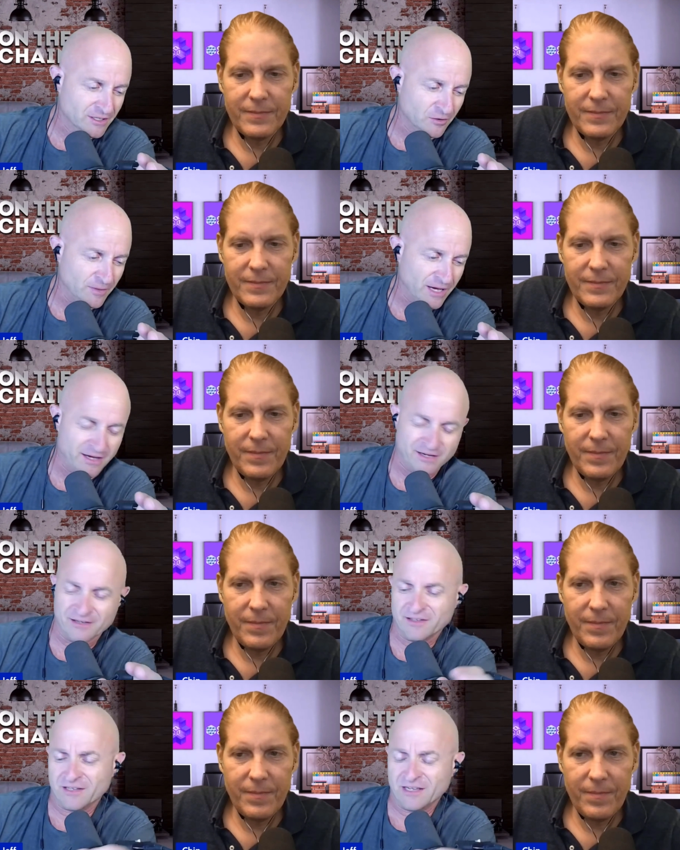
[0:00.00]
Speaker 1: go back
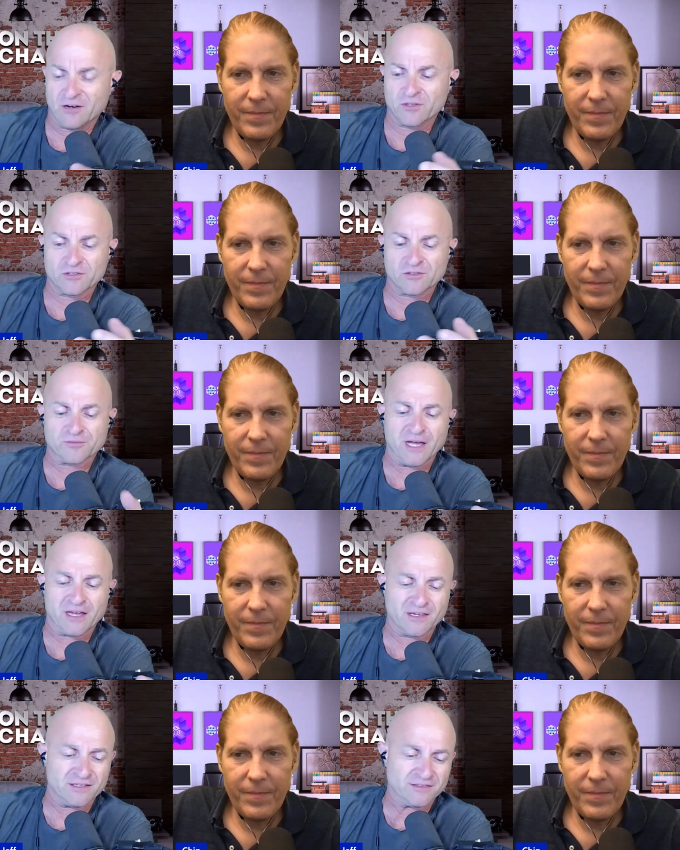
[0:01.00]
and you can't always look
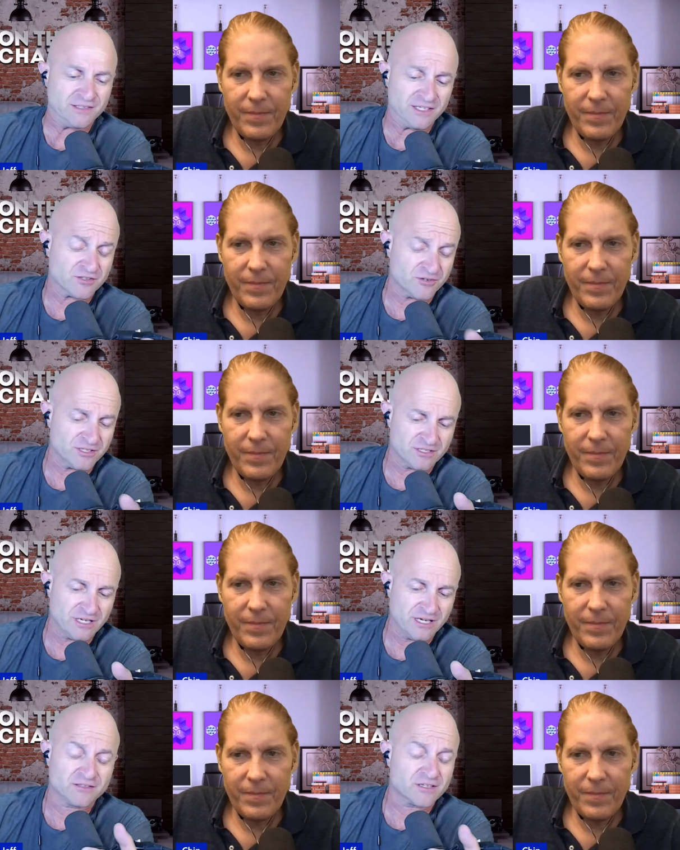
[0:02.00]
back in history and
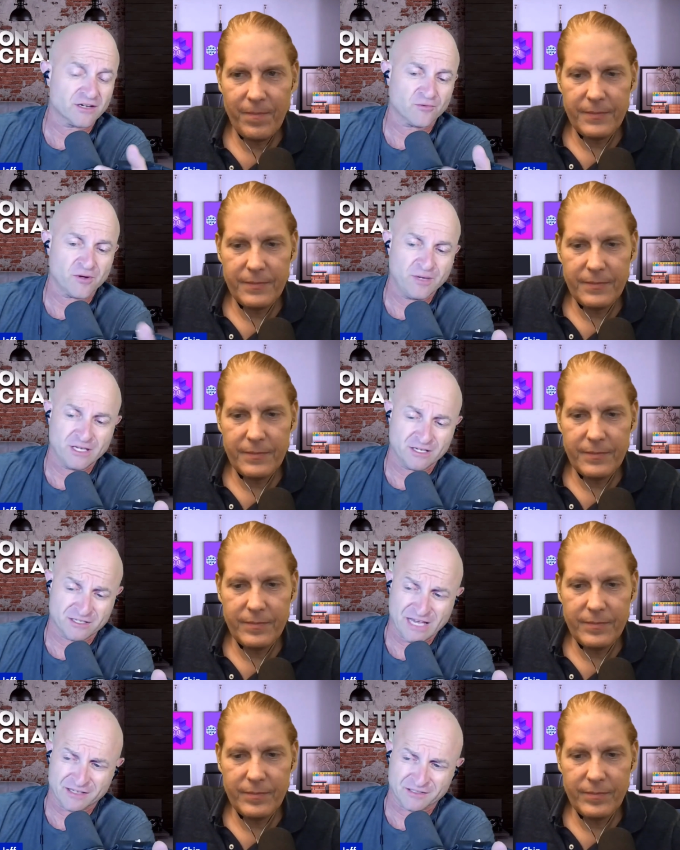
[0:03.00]
say it's going to repeat
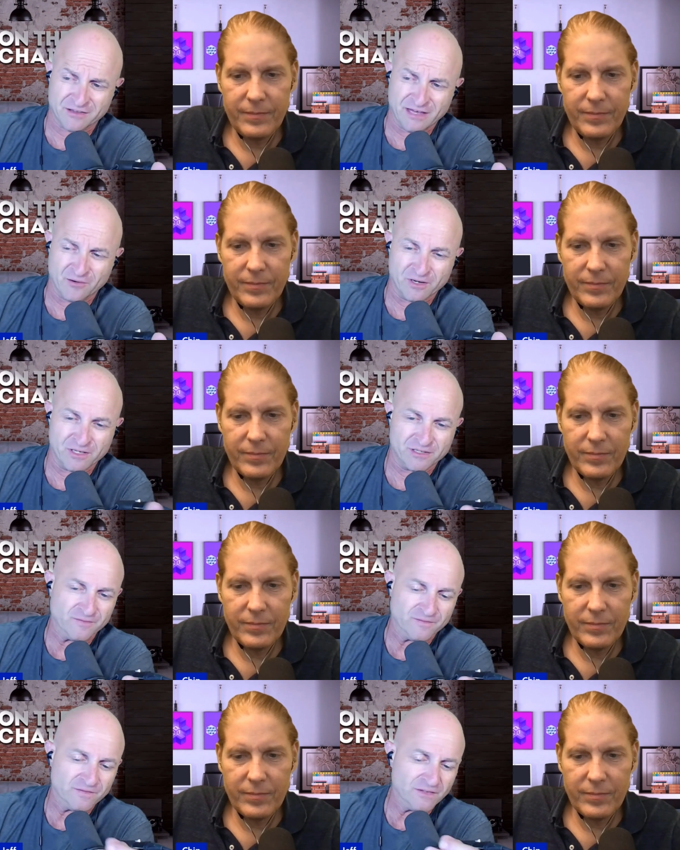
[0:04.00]
exactly that way.
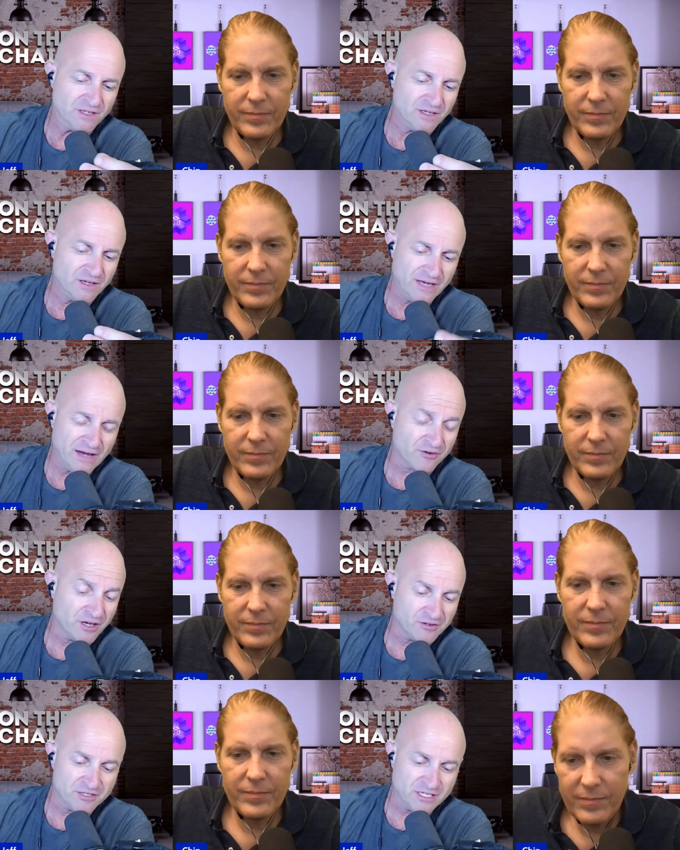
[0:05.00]
Every
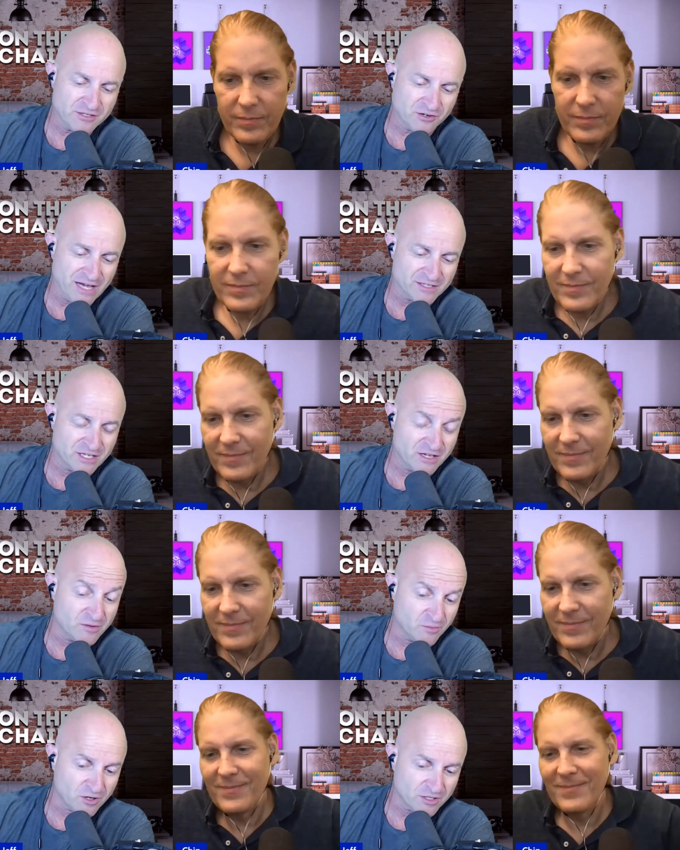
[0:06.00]
other digital asset in
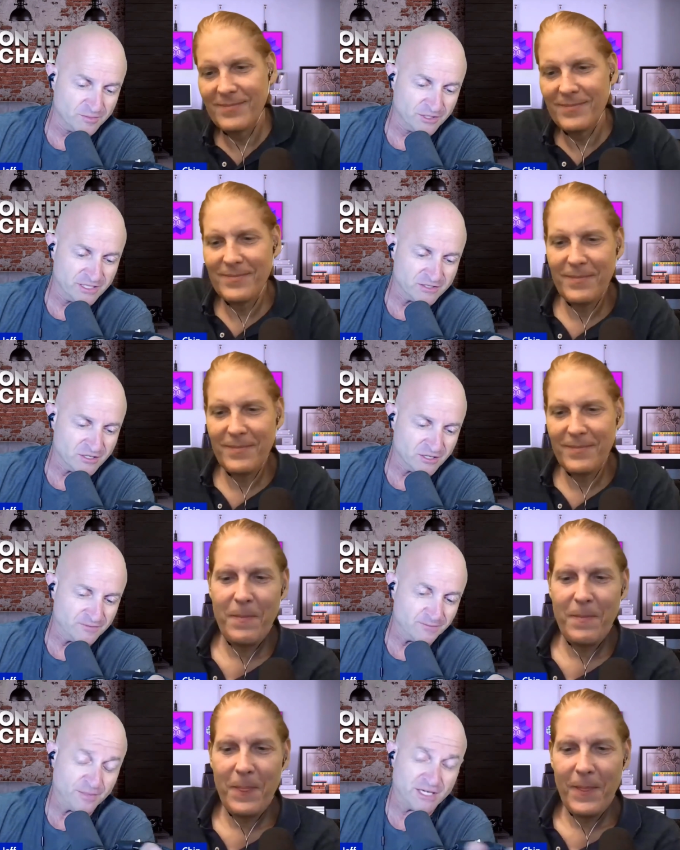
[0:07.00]
the marketplace
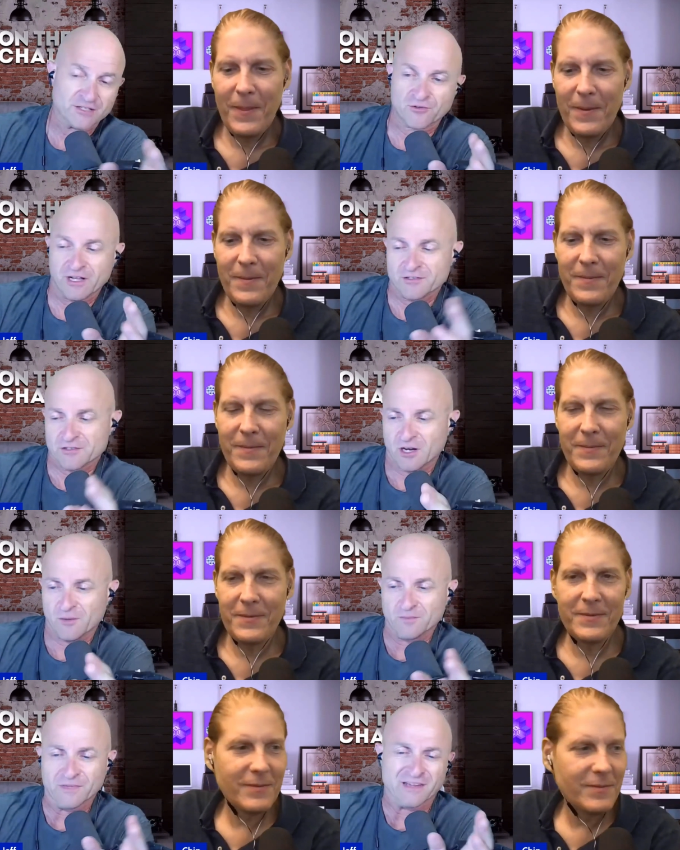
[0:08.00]
saw big trends
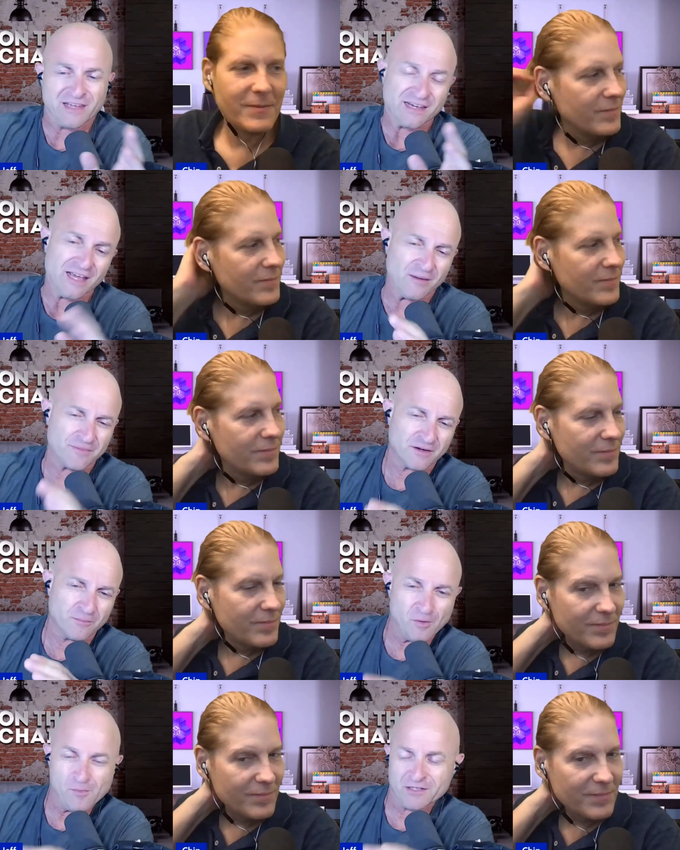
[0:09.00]
up and they kept the
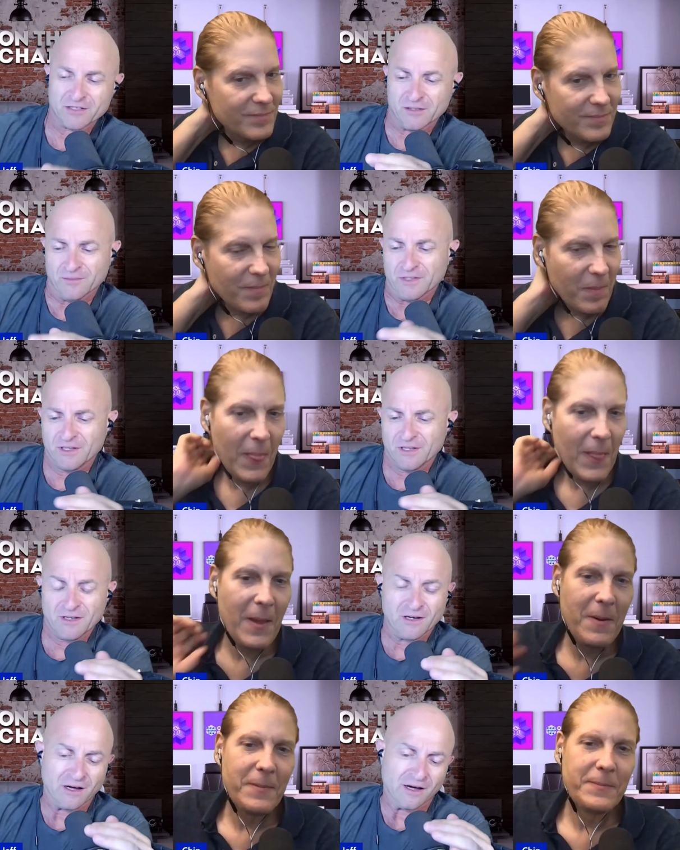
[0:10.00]
momentum.
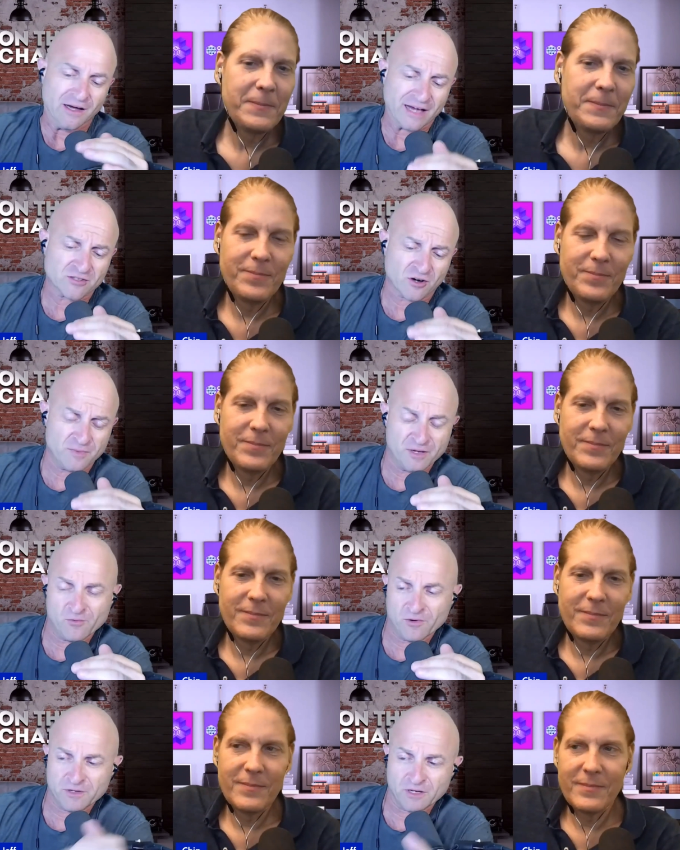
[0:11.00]
Uh, XRP
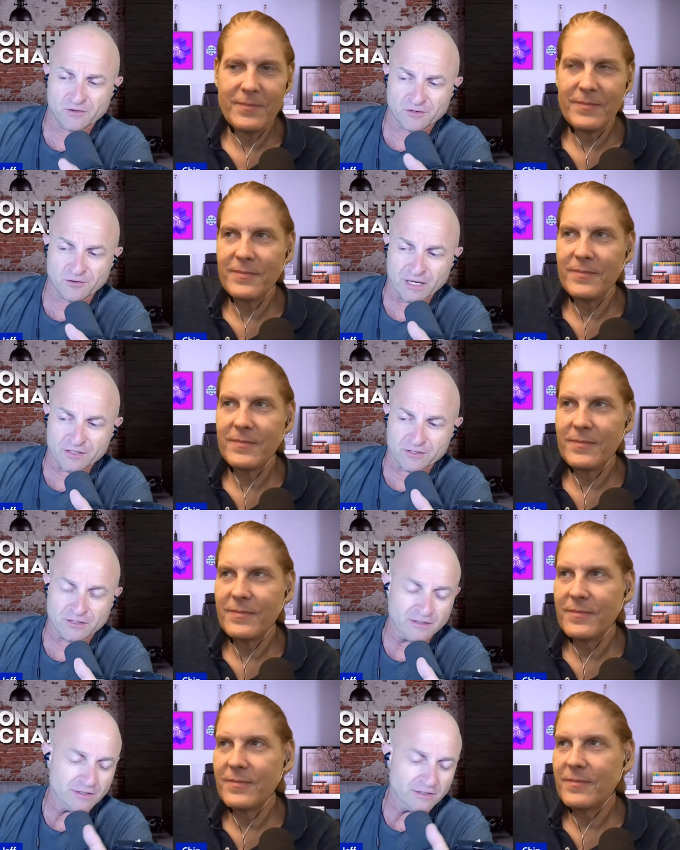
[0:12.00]
went the other direction.